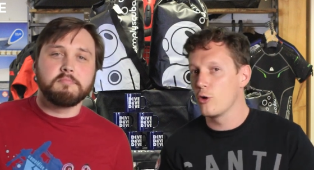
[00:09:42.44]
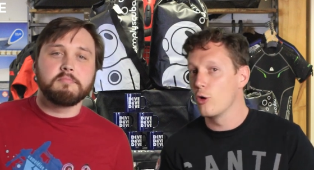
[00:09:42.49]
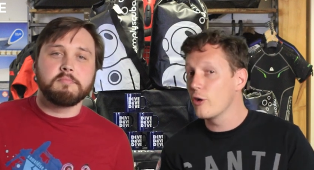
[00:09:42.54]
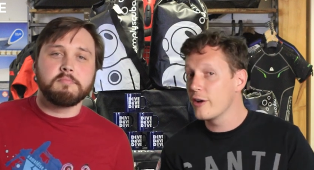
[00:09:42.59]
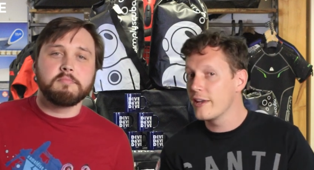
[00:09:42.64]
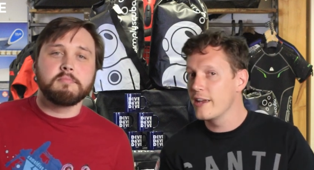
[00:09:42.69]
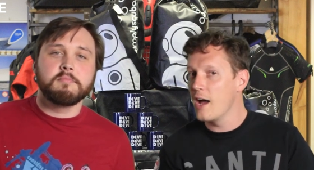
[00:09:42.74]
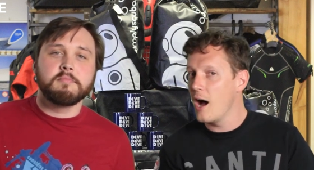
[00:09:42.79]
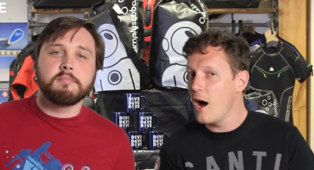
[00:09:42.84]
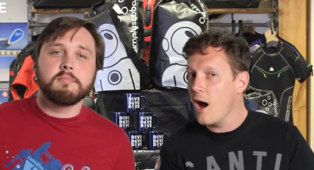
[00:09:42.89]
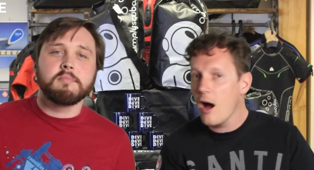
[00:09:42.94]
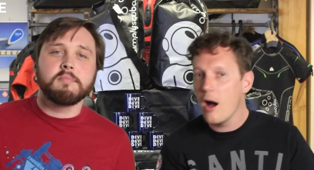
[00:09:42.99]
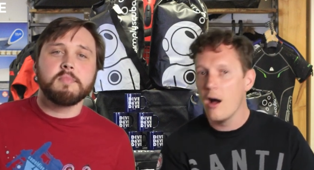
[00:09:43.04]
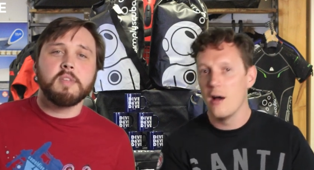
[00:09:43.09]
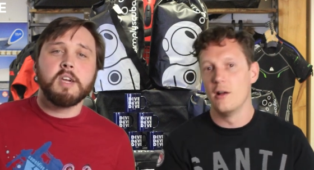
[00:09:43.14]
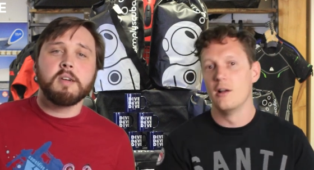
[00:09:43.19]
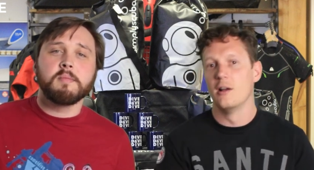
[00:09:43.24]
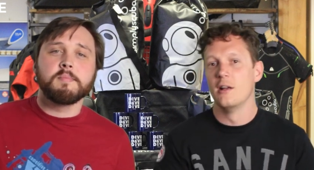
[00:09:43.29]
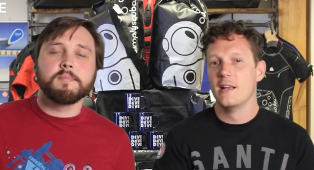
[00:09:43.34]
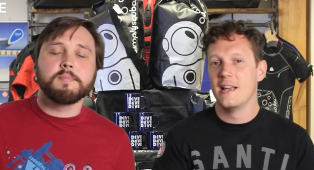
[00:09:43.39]
Speaker 1: Kokoya?
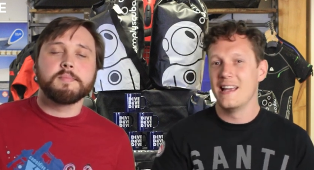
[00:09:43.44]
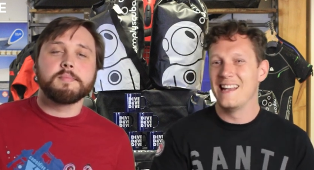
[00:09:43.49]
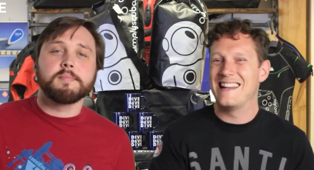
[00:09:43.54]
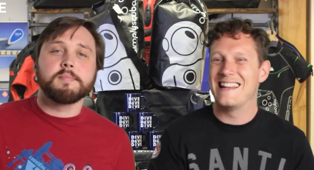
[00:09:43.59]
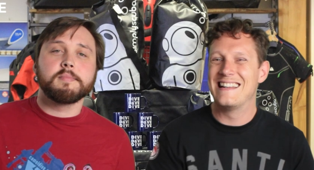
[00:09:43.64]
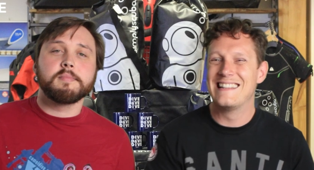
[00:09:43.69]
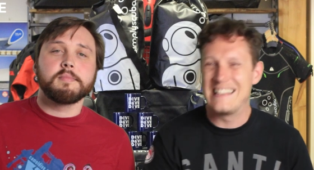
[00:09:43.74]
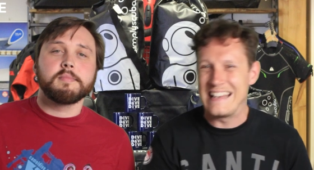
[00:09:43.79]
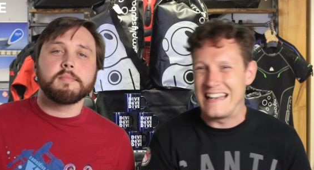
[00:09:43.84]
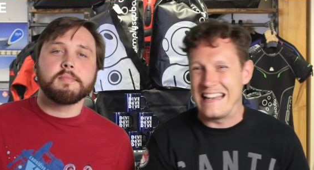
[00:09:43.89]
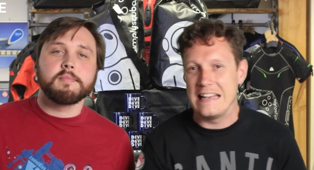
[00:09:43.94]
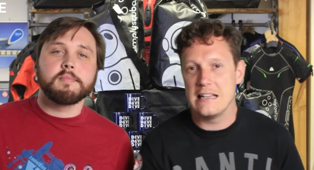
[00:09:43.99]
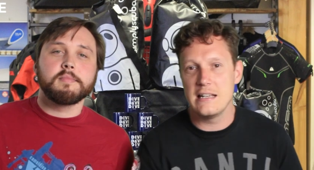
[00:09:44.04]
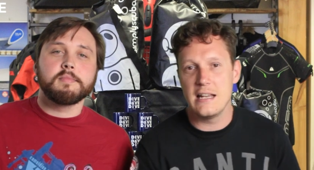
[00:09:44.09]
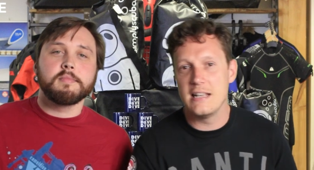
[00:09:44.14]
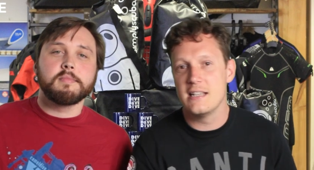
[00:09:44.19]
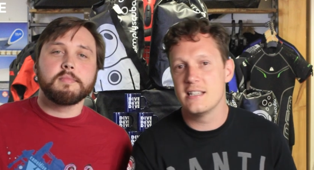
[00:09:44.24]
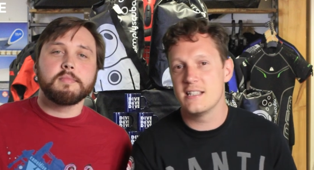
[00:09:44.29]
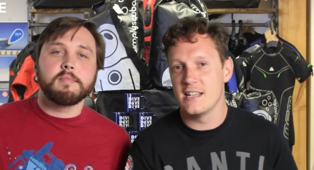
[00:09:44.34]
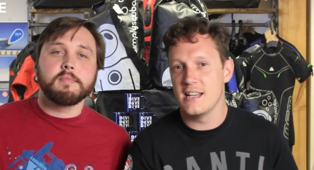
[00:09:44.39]
Yeah. In Indi
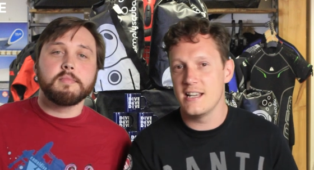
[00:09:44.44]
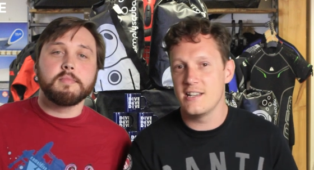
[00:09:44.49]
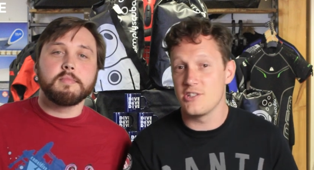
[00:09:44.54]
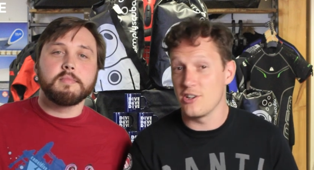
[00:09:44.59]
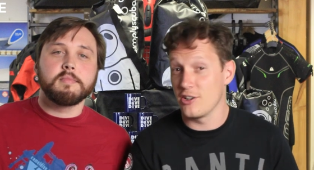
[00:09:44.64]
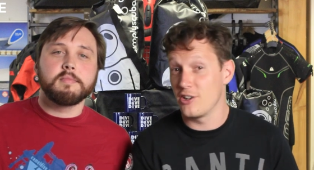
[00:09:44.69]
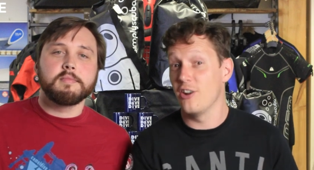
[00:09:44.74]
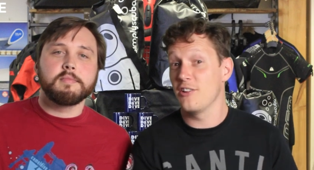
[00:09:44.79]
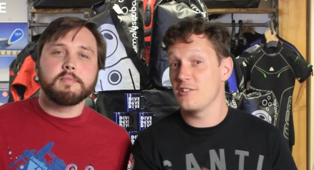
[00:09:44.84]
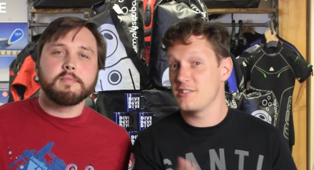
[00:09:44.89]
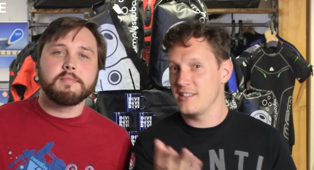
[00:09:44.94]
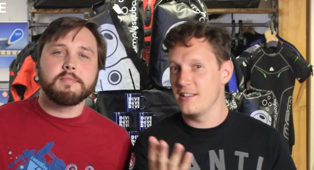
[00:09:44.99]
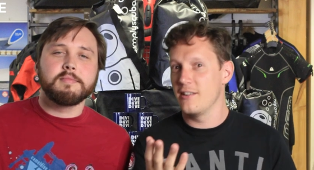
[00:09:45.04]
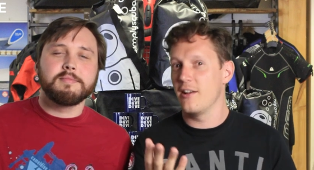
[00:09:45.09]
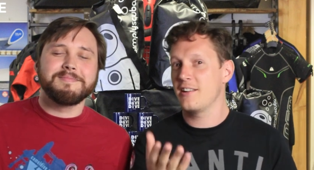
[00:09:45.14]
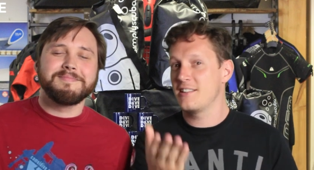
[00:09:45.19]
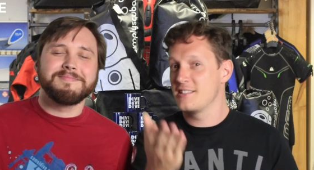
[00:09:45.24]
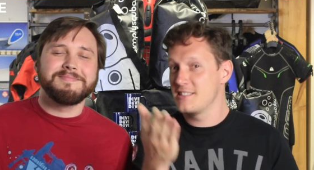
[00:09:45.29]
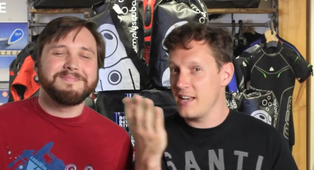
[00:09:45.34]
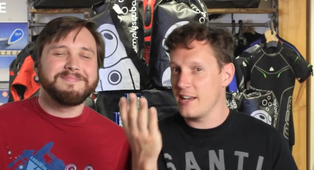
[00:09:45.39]
Indonesia, I can't say,
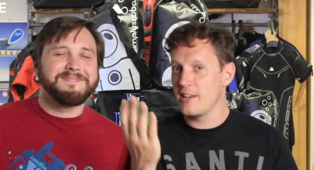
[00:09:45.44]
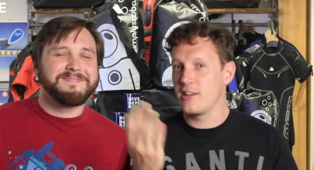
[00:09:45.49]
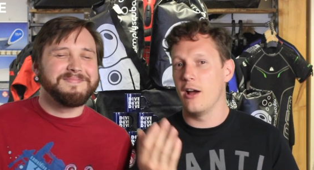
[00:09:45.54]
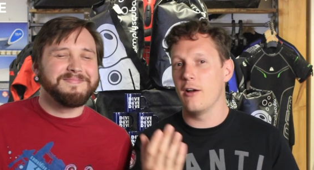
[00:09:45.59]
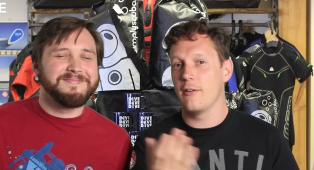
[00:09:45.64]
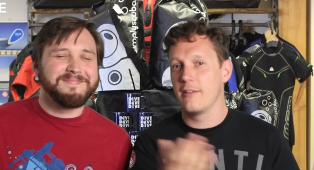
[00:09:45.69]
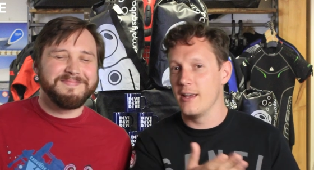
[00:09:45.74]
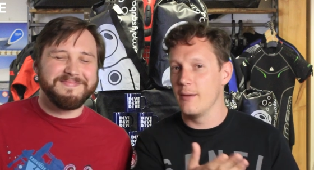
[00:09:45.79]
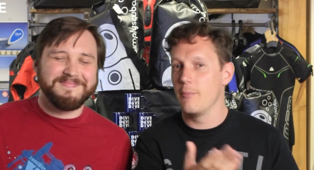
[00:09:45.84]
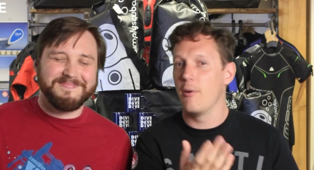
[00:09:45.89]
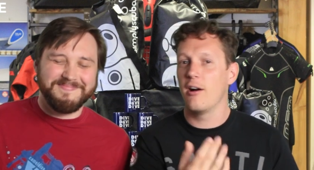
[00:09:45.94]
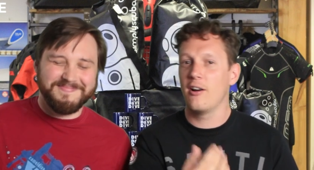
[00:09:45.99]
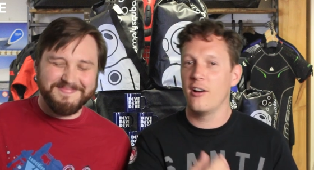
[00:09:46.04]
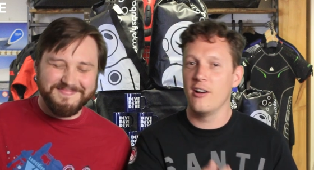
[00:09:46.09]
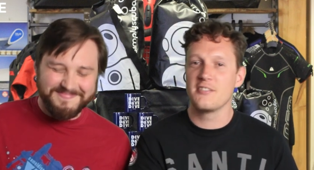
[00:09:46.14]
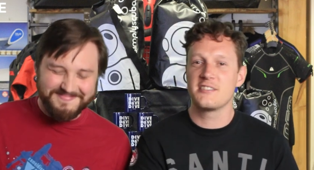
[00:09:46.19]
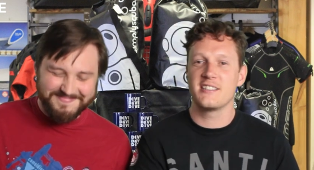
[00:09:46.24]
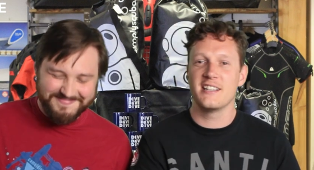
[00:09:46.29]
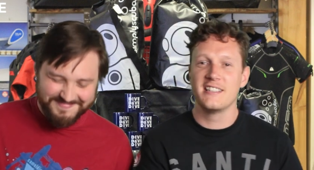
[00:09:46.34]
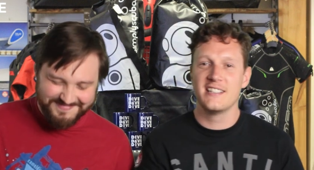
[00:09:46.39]
I can say Kokoya, but I
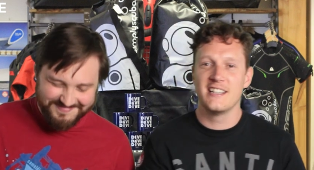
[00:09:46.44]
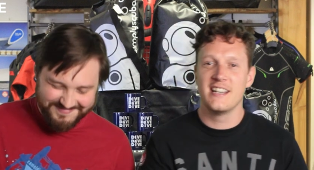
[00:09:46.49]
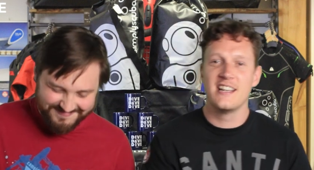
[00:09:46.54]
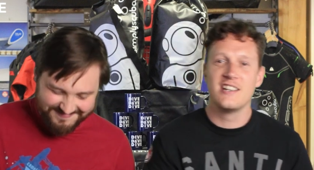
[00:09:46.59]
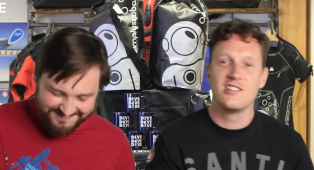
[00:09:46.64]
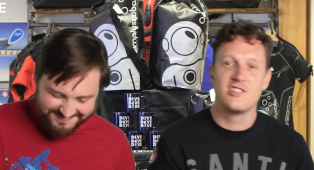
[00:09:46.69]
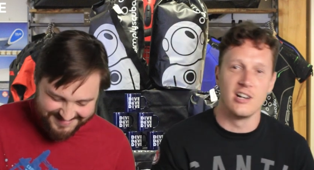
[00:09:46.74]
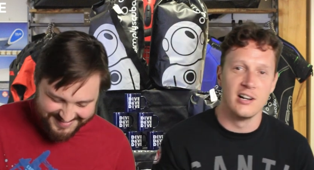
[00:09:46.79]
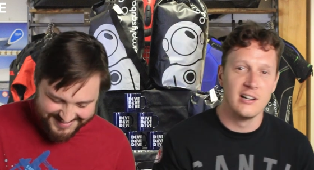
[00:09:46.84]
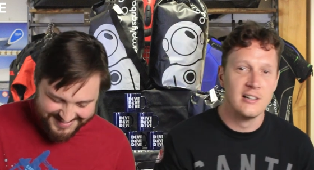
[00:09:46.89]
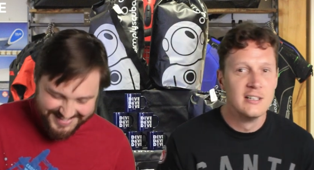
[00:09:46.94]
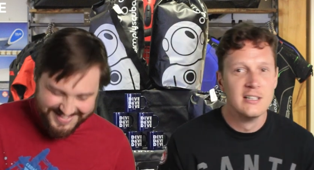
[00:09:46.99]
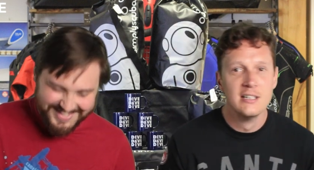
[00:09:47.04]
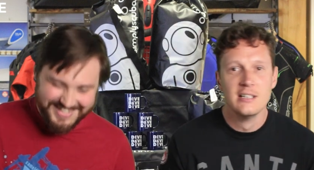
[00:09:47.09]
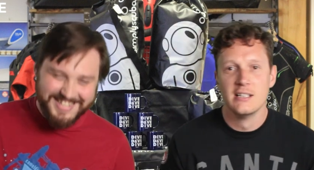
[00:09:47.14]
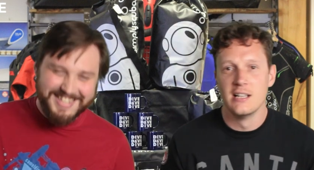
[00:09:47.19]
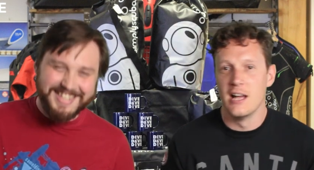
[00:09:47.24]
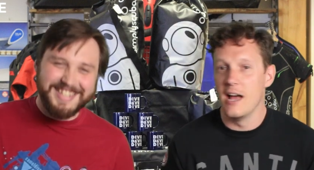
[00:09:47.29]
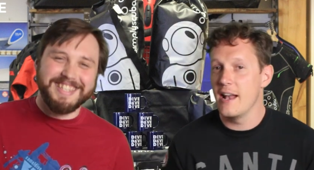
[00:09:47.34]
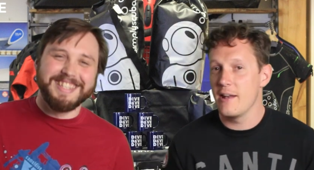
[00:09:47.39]
can't say Indonesia.
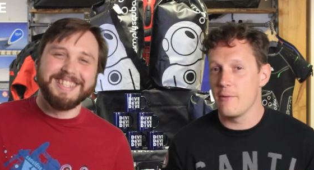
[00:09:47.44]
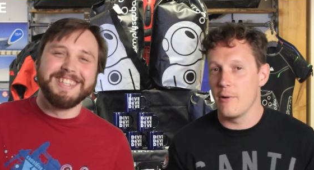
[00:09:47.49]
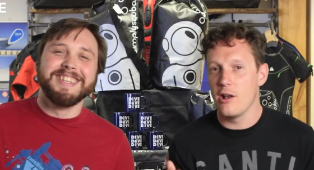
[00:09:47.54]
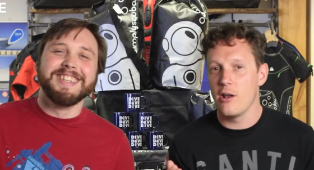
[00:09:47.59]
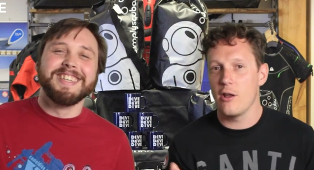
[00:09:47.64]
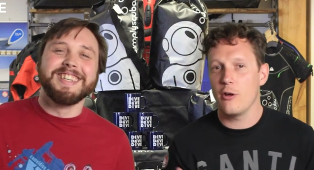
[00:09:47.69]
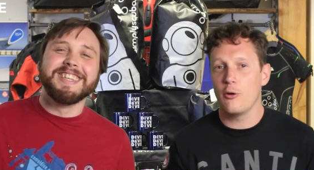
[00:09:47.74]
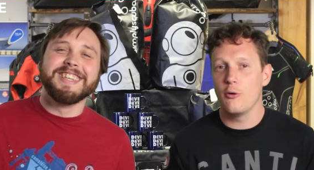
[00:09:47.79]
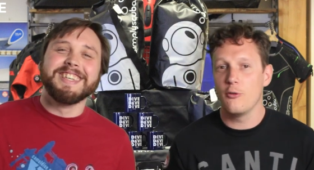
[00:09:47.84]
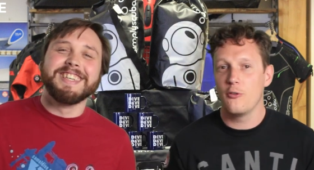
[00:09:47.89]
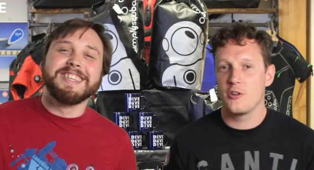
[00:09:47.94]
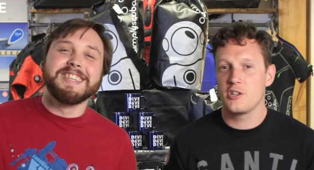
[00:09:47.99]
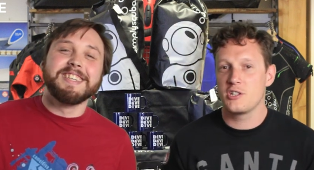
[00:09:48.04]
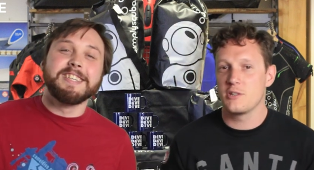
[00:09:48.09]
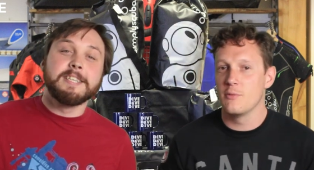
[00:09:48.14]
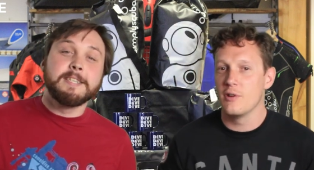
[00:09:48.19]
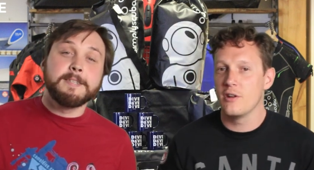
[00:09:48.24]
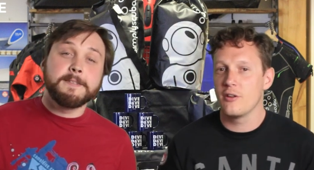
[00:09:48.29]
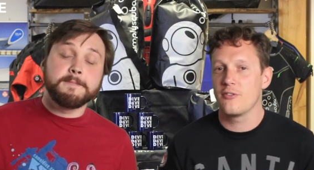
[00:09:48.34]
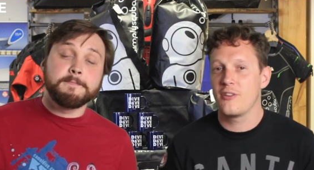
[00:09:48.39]
Uh, anyway, local
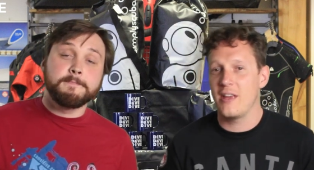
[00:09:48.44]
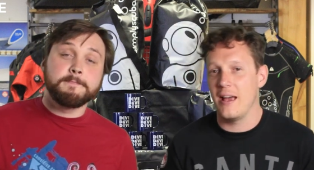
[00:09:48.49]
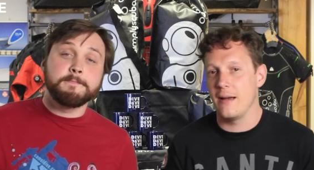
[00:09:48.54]
fishermen have